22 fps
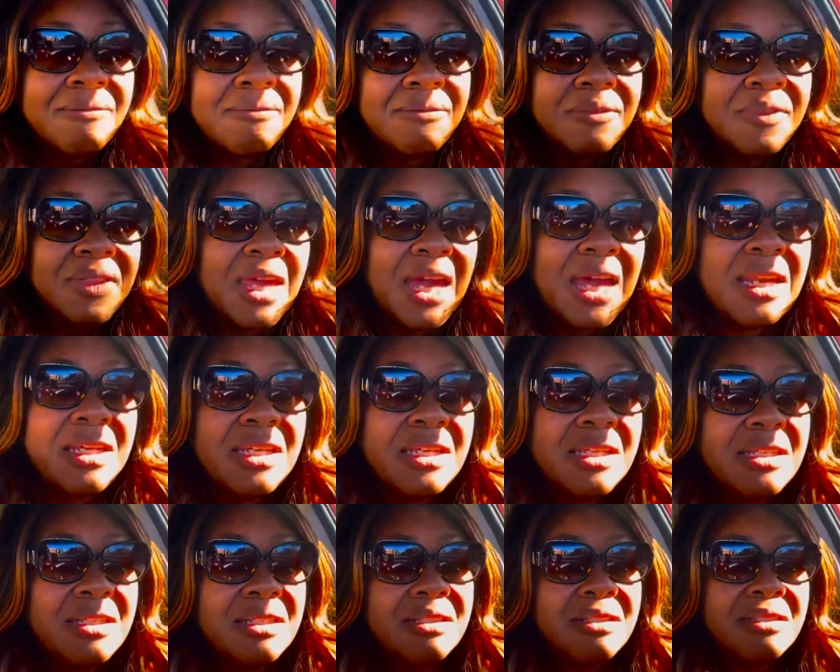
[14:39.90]
that
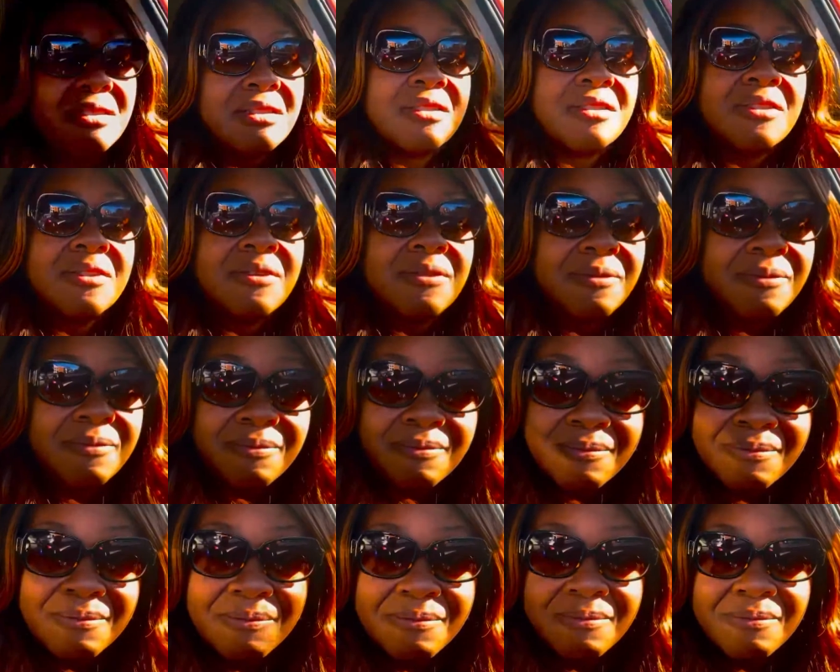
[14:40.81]
is
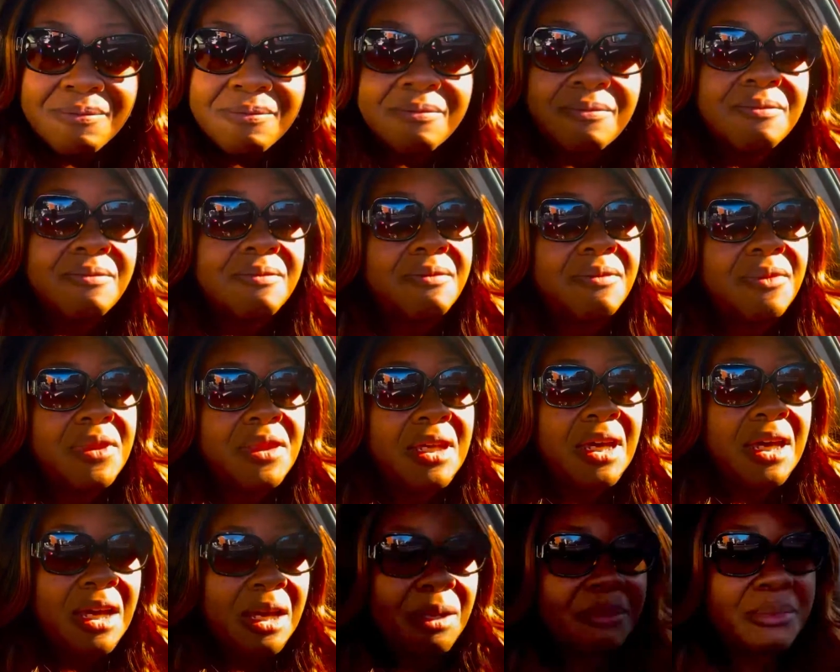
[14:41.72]
the
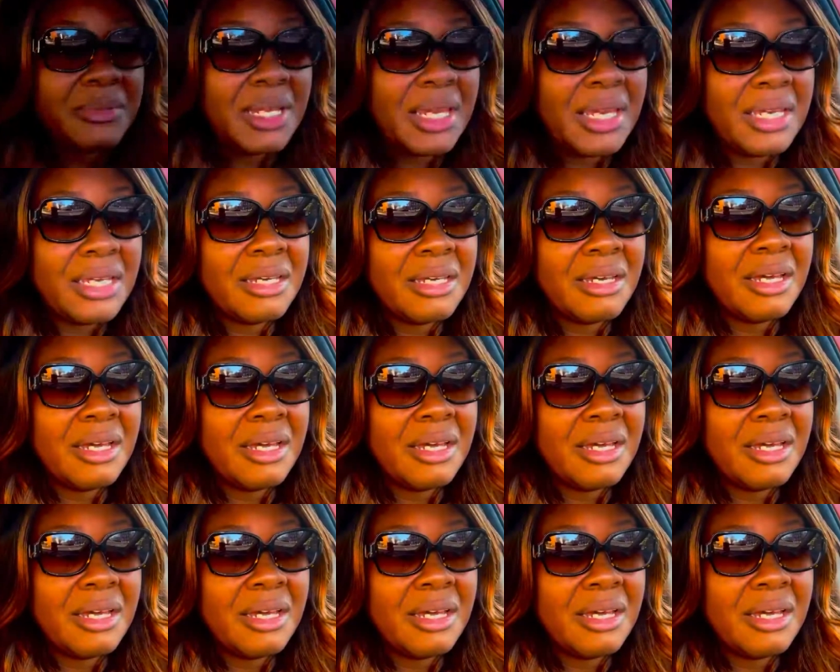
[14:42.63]
update.